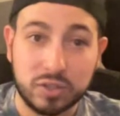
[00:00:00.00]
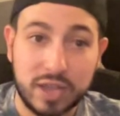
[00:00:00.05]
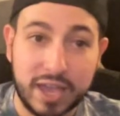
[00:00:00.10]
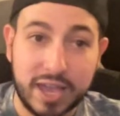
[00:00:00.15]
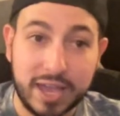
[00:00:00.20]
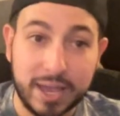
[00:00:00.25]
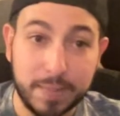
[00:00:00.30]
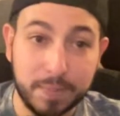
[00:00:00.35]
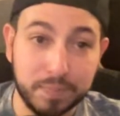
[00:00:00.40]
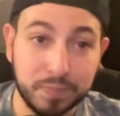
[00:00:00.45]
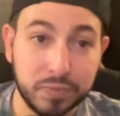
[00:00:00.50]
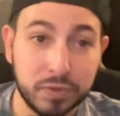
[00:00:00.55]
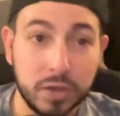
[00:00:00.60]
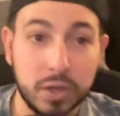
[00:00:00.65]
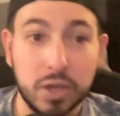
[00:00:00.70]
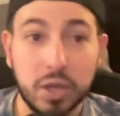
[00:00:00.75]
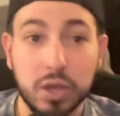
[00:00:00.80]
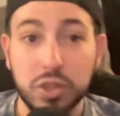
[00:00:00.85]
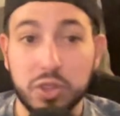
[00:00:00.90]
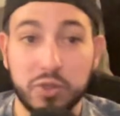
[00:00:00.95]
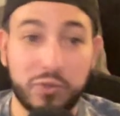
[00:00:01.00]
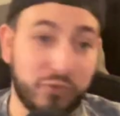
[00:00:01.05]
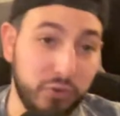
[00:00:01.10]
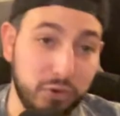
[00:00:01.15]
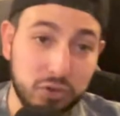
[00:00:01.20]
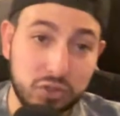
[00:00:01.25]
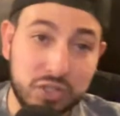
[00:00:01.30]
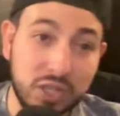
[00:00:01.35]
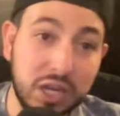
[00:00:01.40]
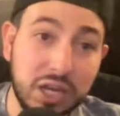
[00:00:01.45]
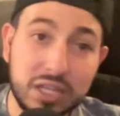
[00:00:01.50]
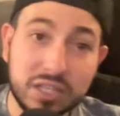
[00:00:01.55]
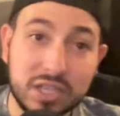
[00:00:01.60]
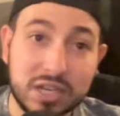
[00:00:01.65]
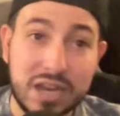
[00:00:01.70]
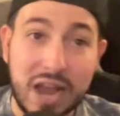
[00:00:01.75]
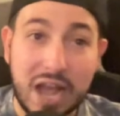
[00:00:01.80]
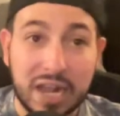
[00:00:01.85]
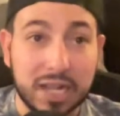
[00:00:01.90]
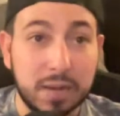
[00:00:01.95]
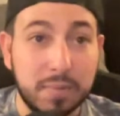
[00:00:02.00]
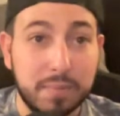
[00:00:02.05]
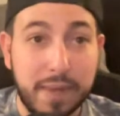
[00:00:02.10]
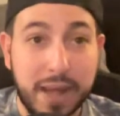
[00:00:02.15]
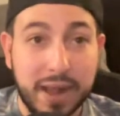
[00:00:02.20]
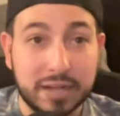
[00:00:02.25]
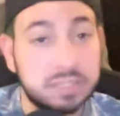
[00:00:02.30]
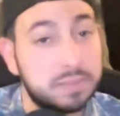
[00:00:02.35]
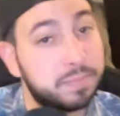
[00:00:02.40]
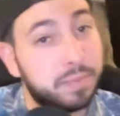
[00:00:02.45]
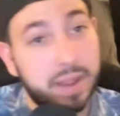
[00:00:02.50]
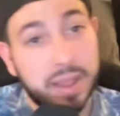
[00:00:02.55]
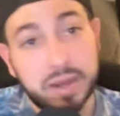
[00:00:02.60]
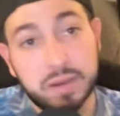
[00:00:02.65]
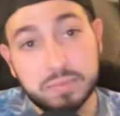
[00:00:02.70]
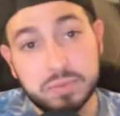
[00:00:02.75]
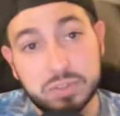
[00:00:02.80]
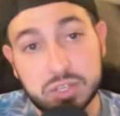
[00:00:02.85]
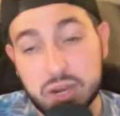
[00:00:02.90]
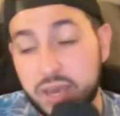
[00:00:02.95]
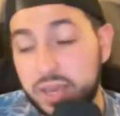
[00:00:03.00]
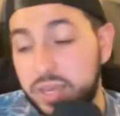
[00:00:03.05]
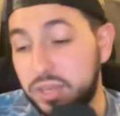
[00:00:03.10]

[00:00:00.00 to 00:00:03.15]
And the first inning did not come back to bite him today.